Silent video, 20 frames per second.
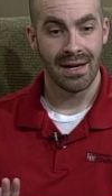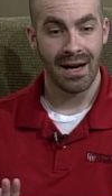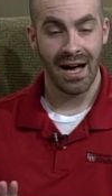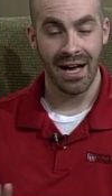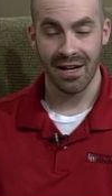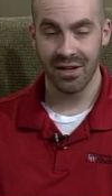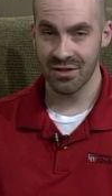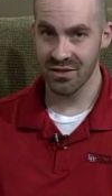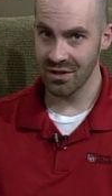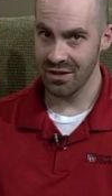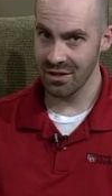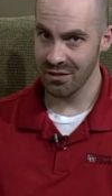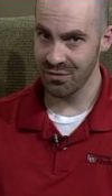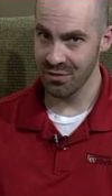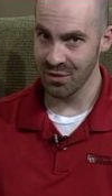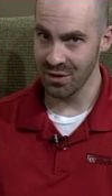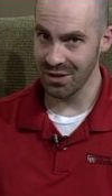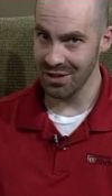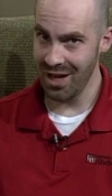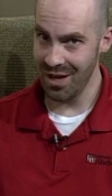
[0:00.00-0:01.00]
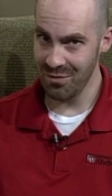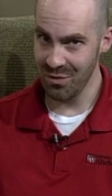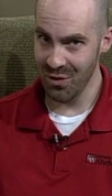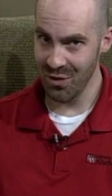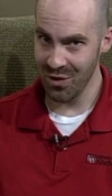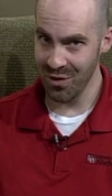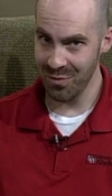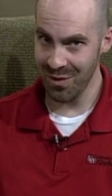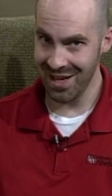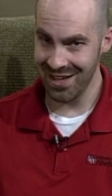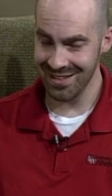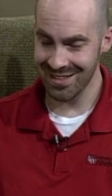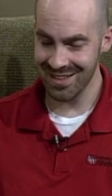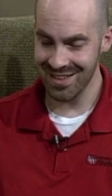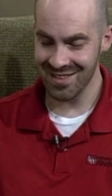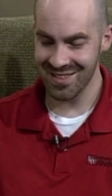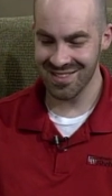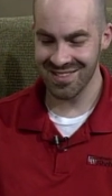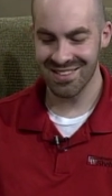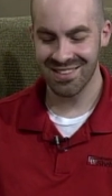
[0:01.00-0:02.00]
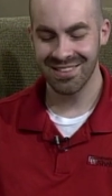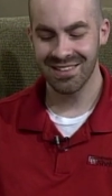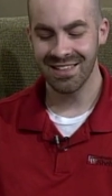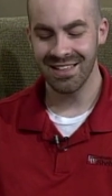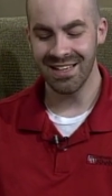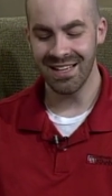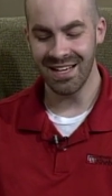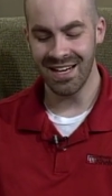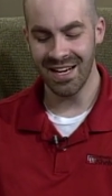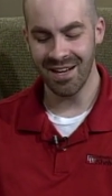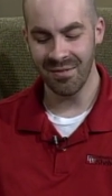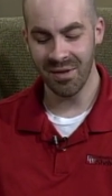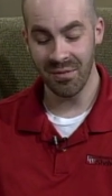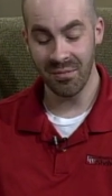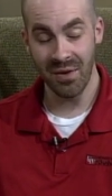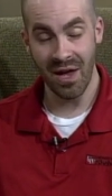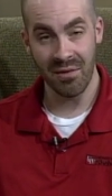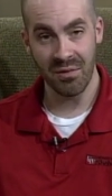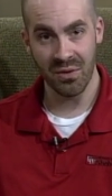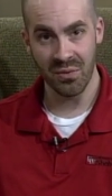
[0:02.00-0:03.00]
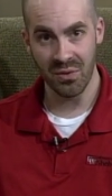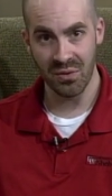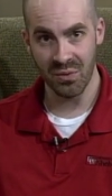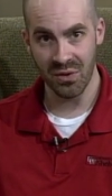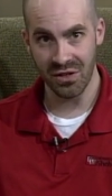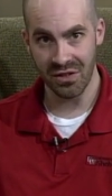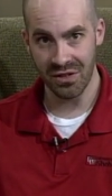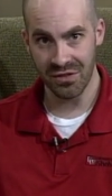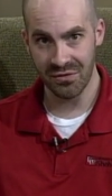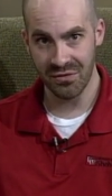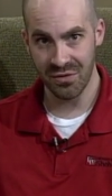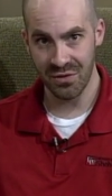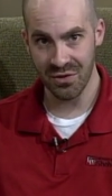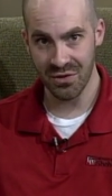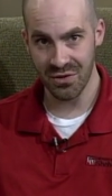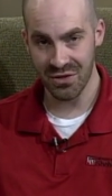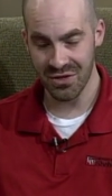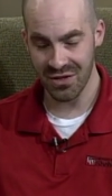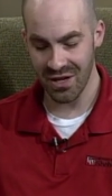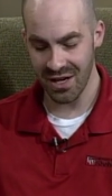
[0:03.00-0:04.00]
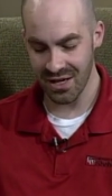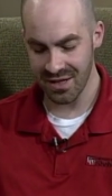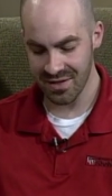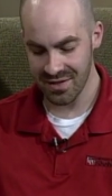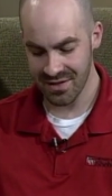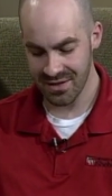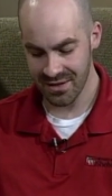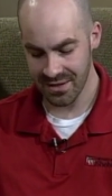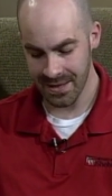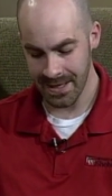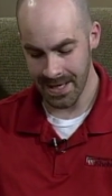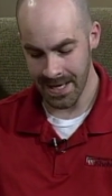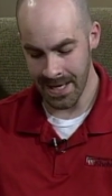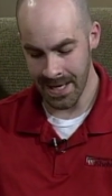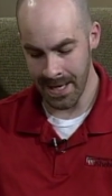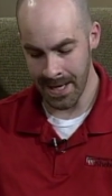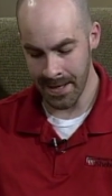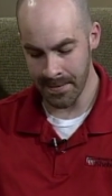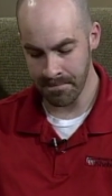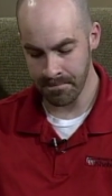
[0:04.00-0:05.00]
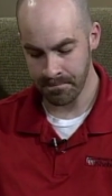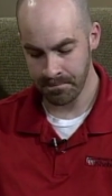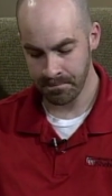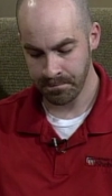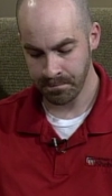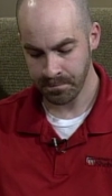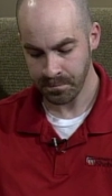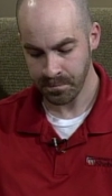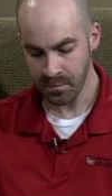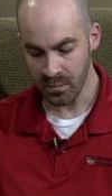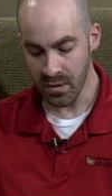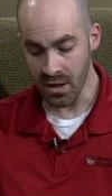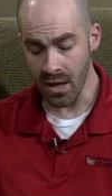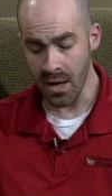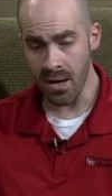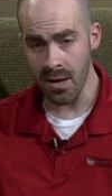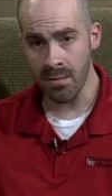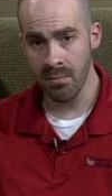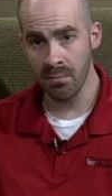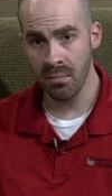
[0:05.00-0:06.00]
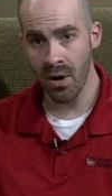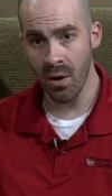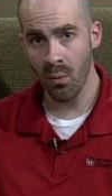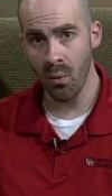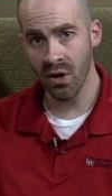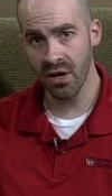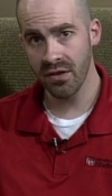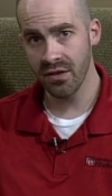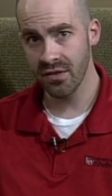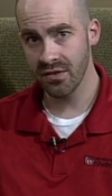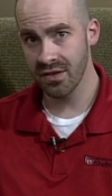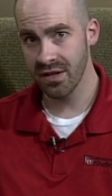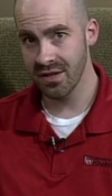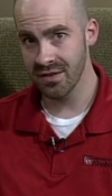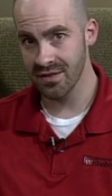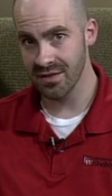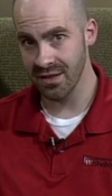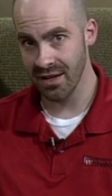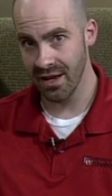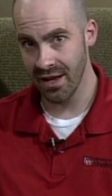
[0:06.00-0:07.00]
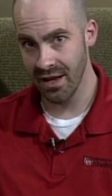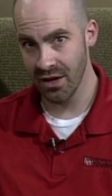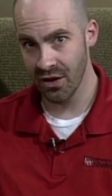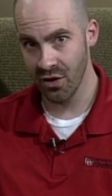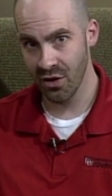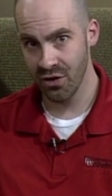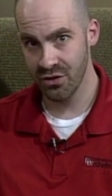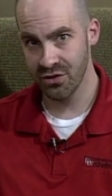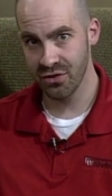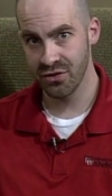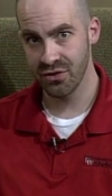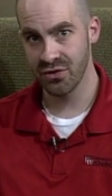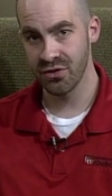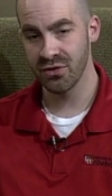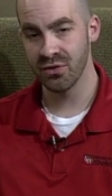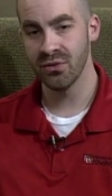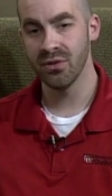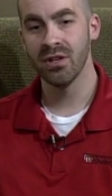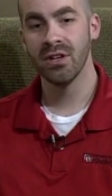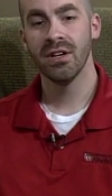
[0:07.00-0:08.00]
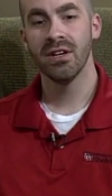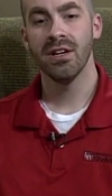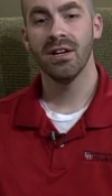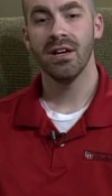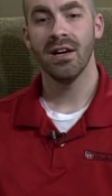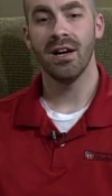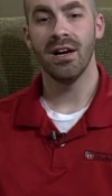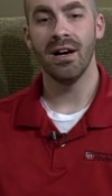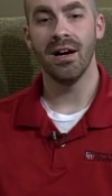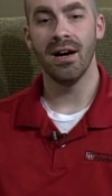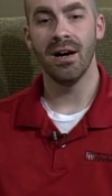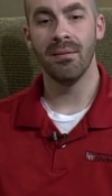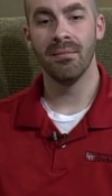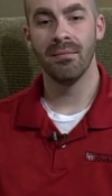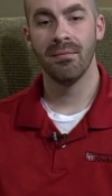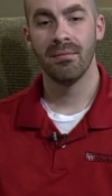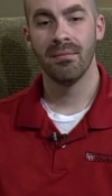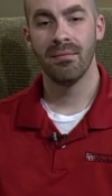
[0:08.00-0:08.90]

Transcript: I could talk for a lot more about this, um, and maybe we will in future talks. Uh, but one of the things that I encourage you to do, uh,